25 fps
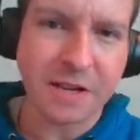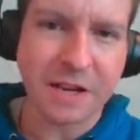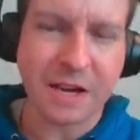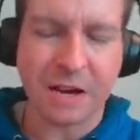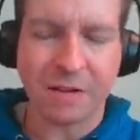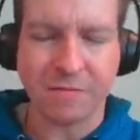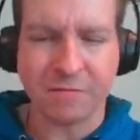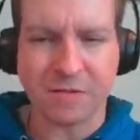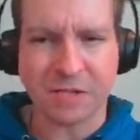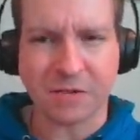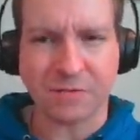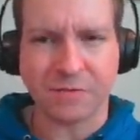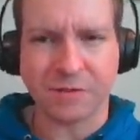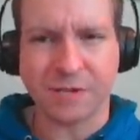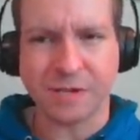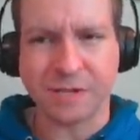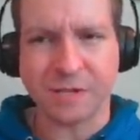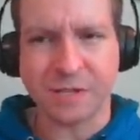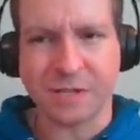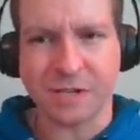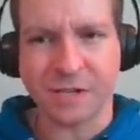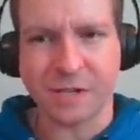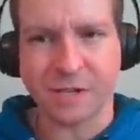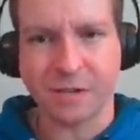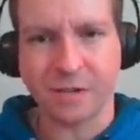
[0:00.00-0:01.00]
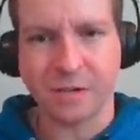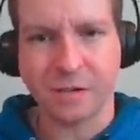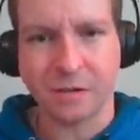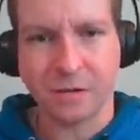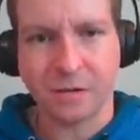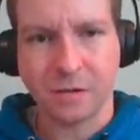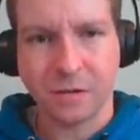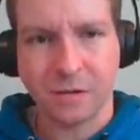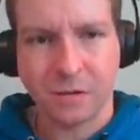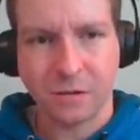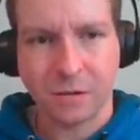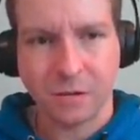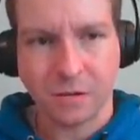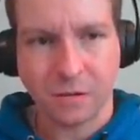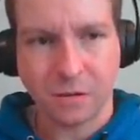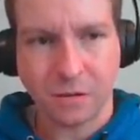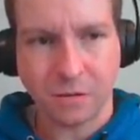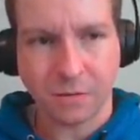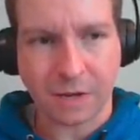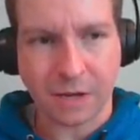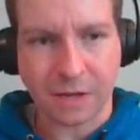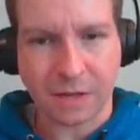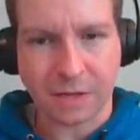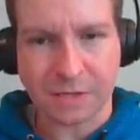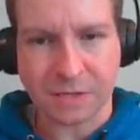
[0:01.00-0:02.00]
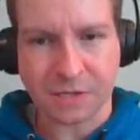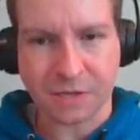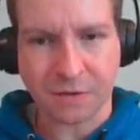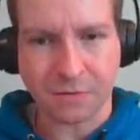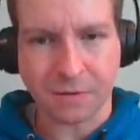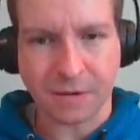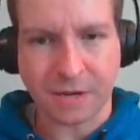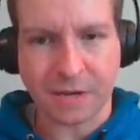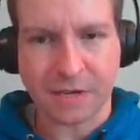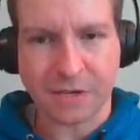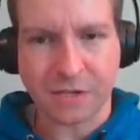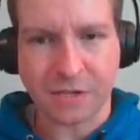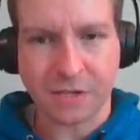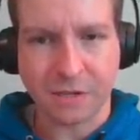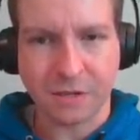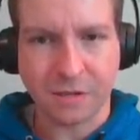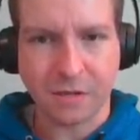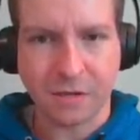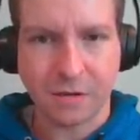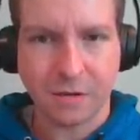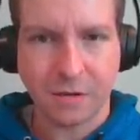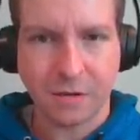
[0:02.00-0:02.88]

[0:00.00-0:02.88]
Yeah, I was already there. Okay, let's go, guys.